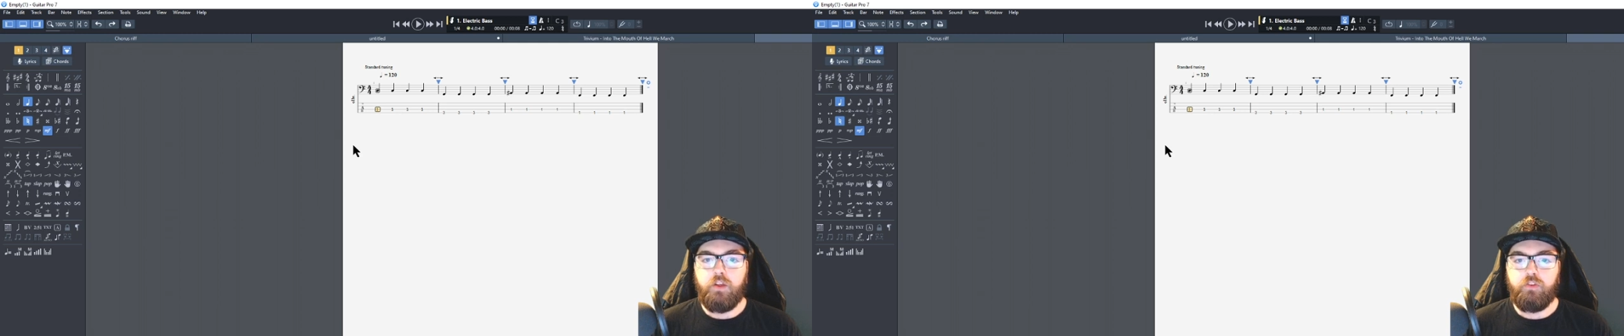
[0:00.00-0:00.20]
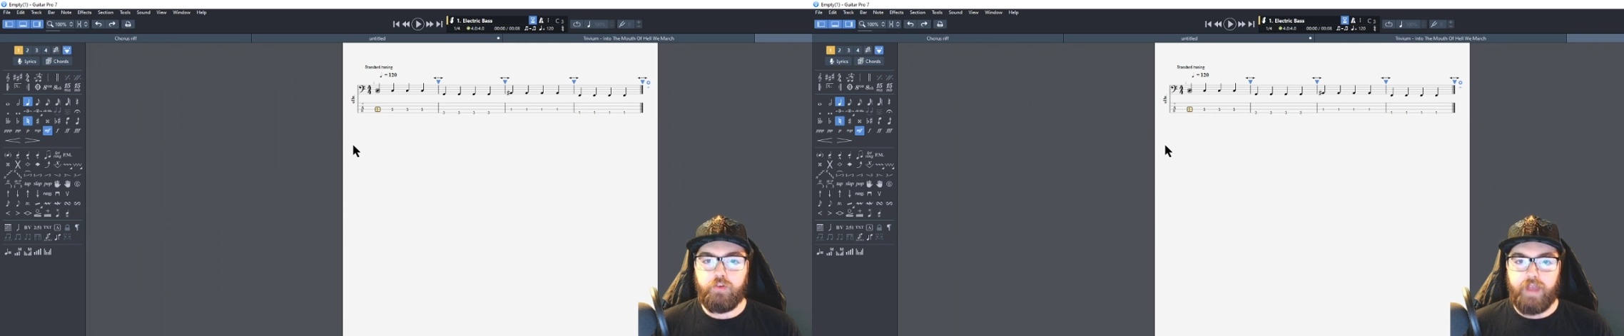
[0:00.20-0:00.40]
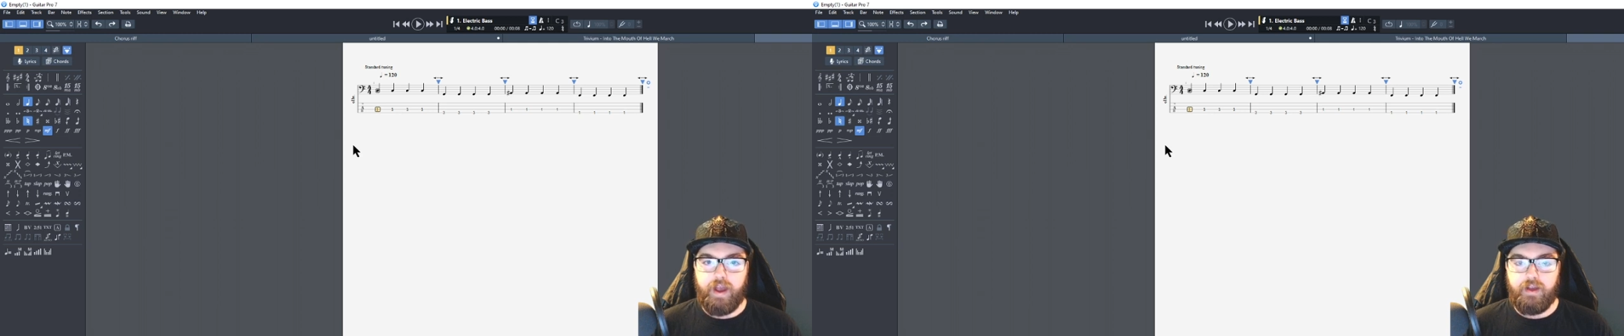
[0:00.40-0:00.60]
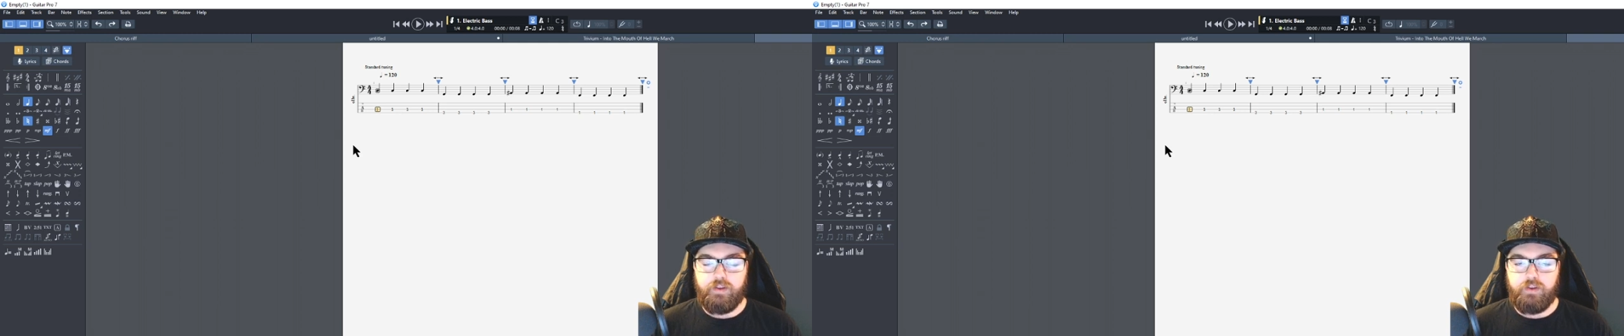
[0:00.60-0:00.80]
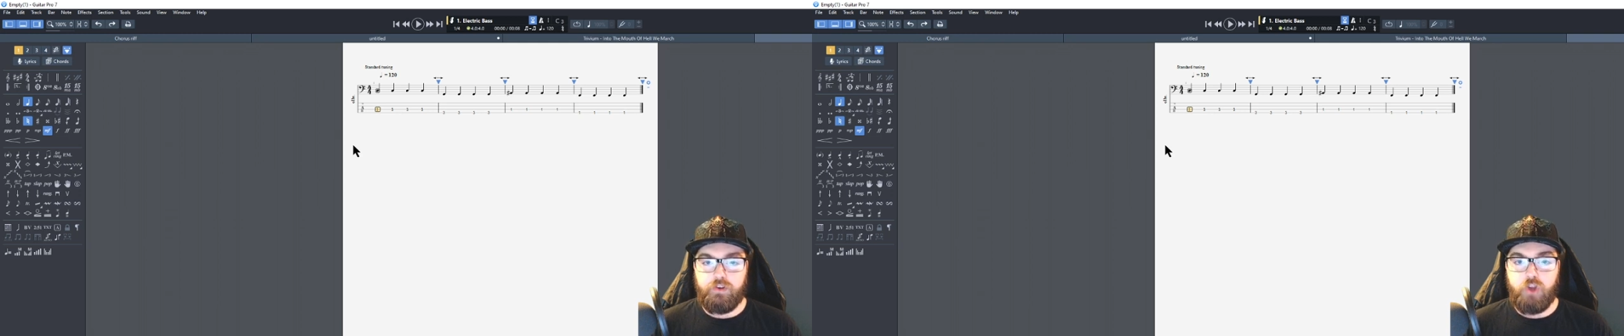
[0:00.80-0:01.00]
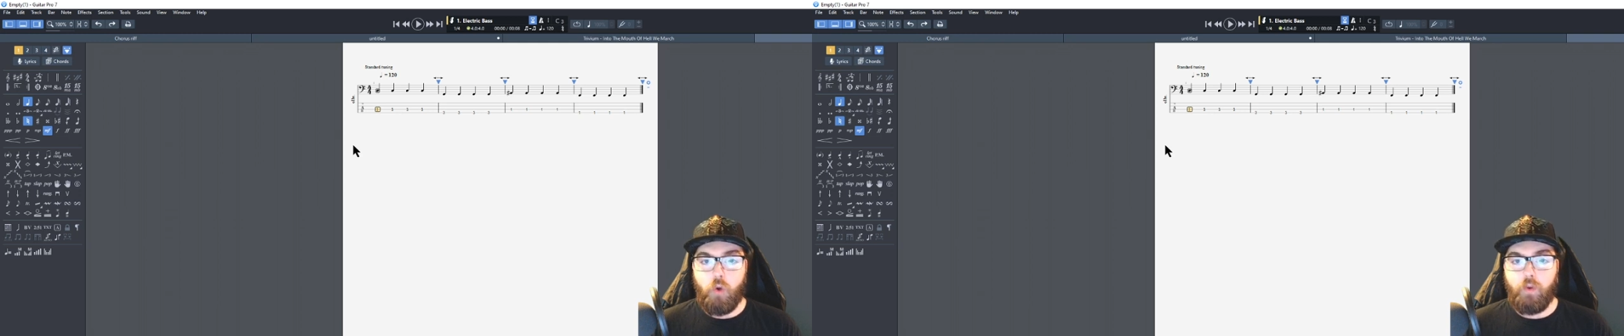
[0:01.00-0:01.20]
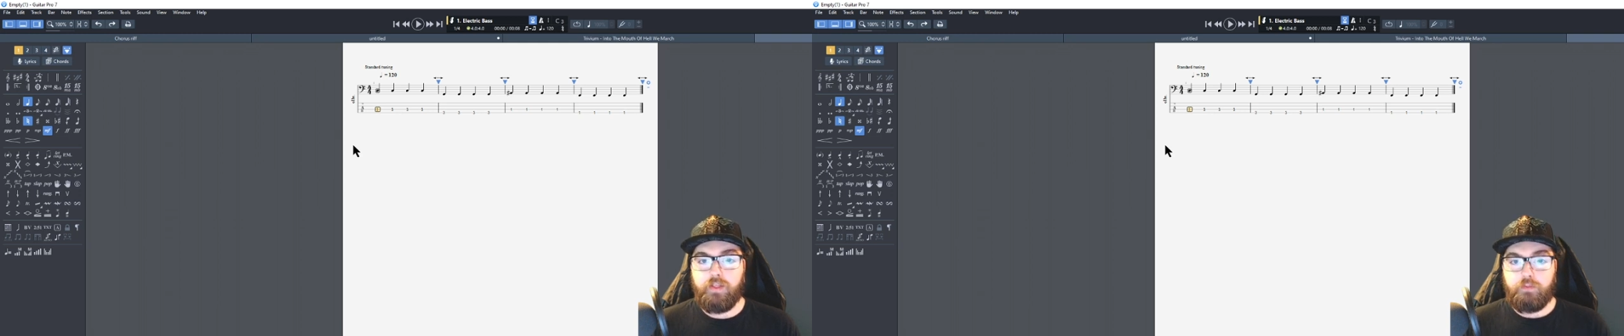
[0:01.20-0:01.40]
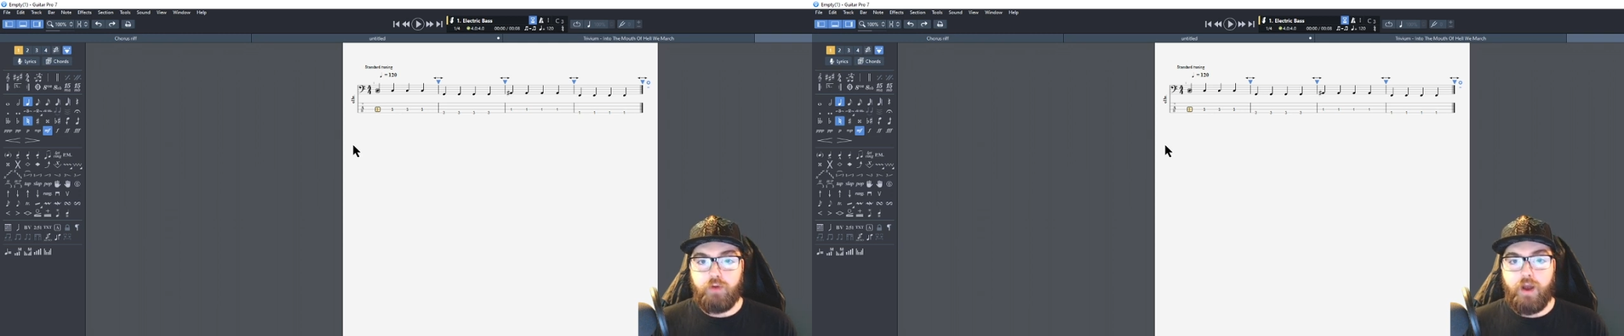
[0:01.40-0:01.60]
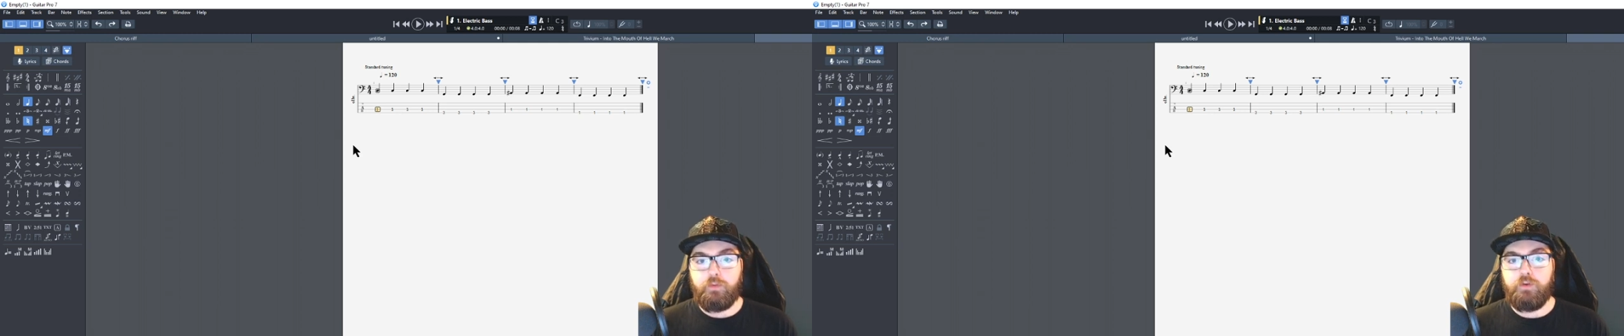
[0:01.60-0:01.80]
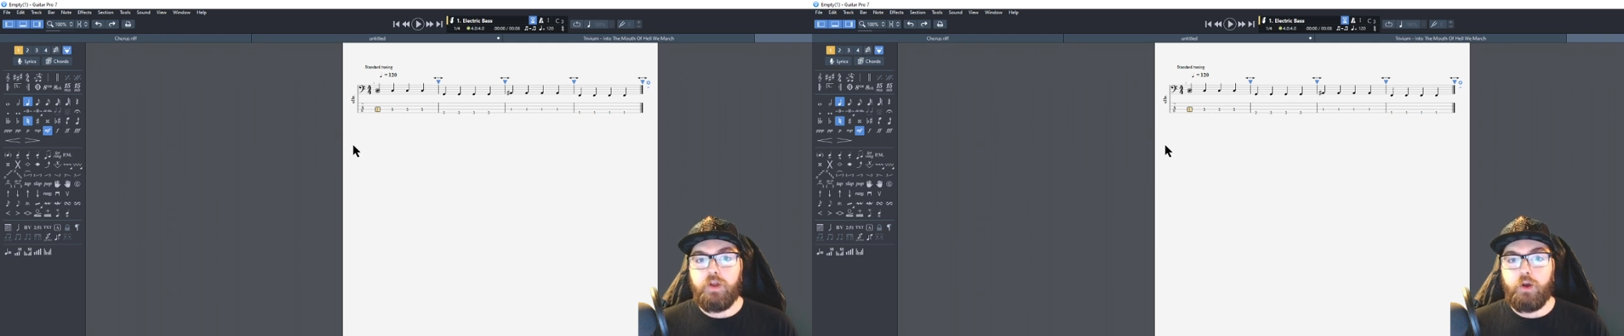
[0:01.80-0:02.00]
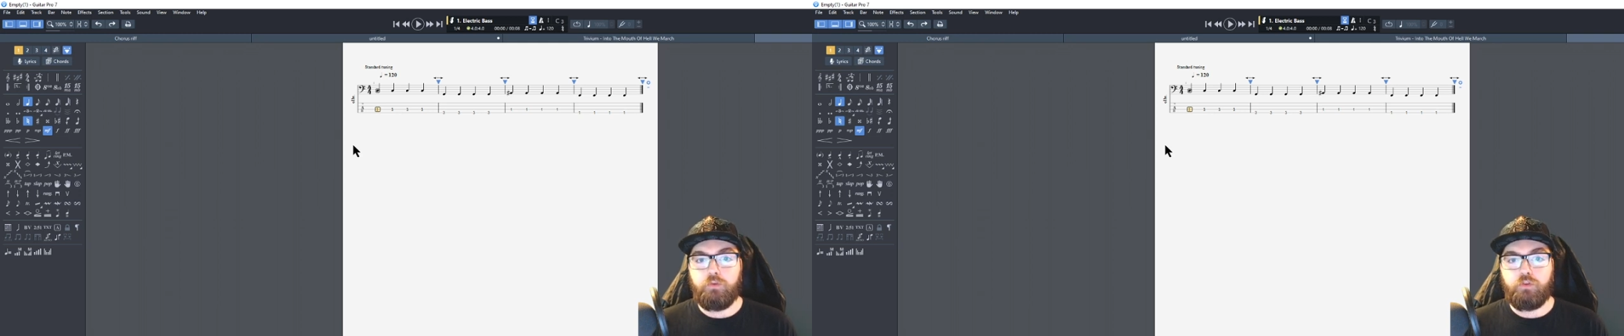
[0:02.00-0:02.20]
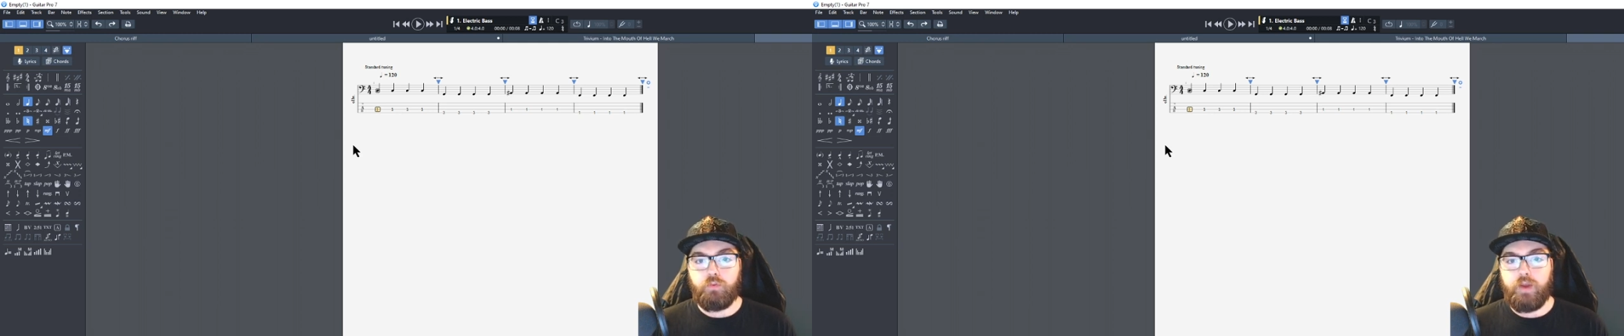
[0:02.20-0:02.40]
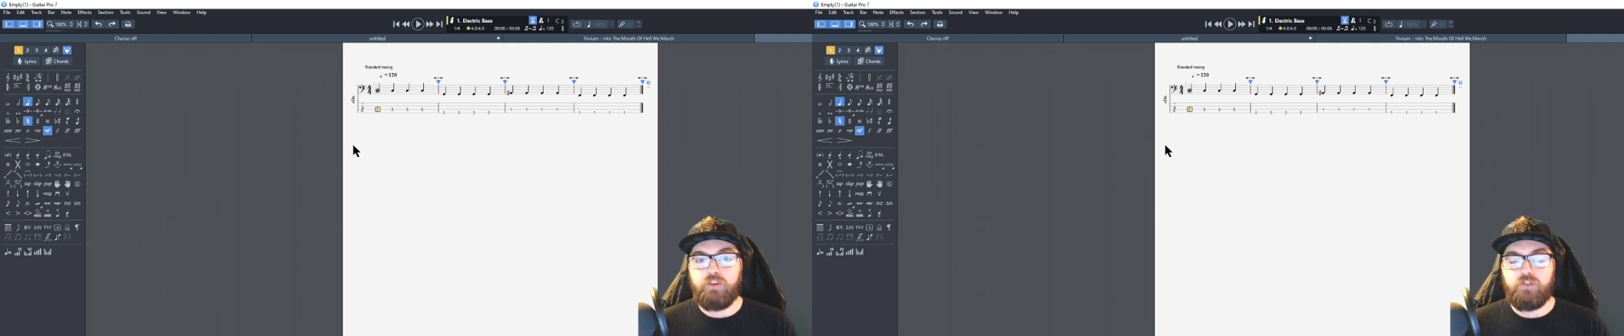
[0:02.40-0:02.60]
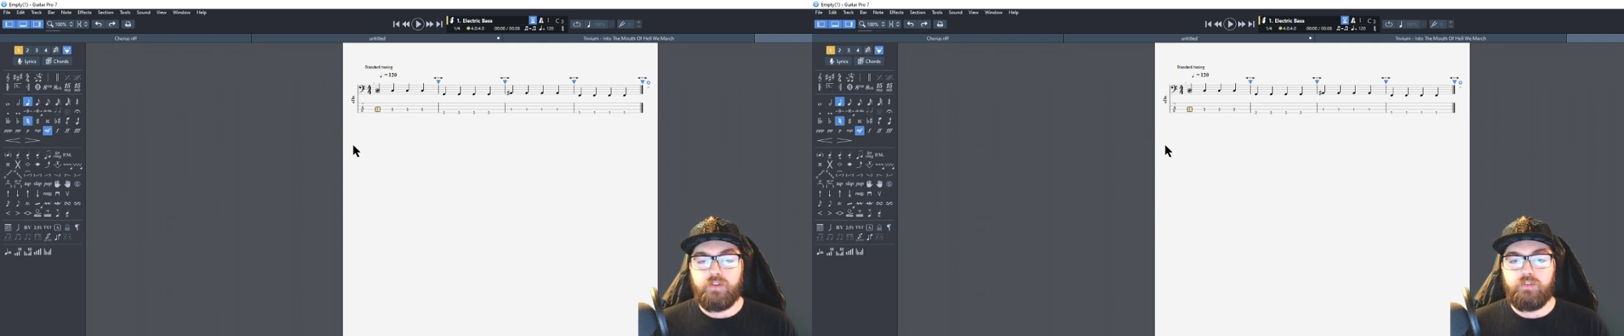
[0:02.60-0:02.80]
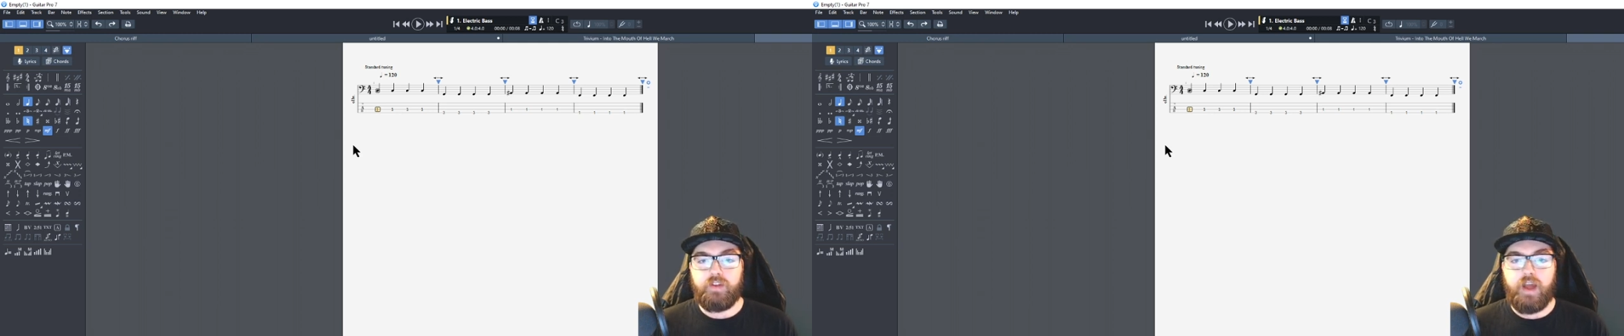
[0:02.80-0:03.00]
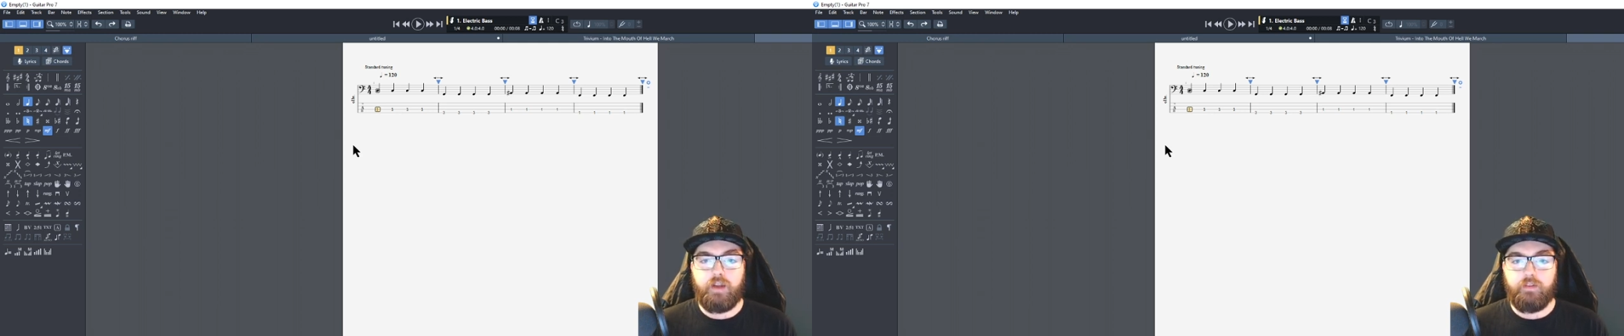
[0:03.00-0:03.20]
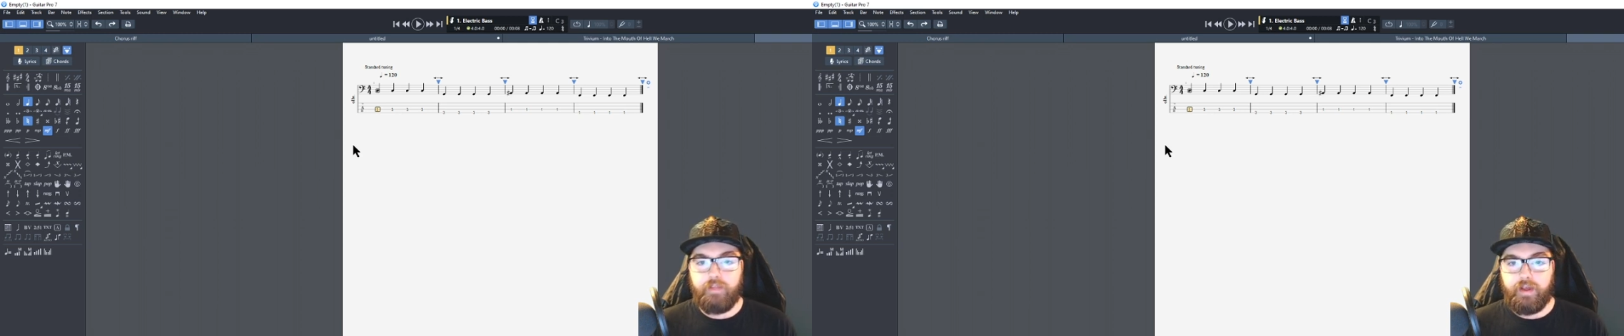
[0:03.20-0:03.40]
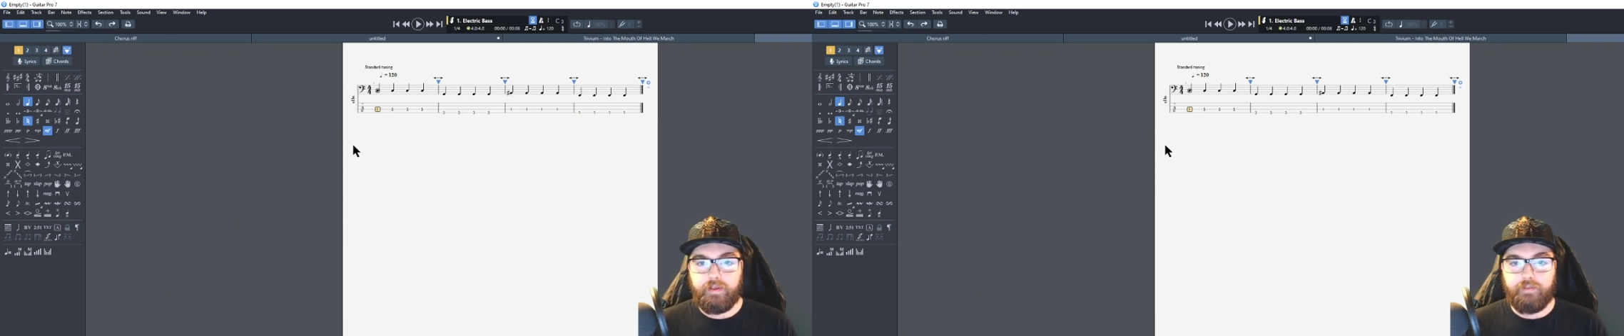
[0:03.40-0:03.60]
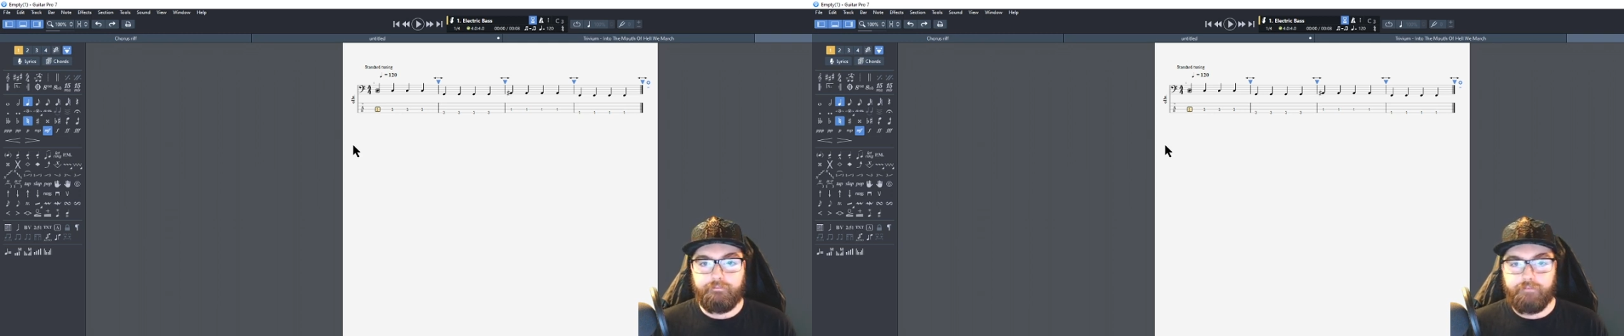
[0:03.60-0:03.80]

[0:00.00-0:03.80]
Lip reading: So yeah, knowing the proper note durations and how to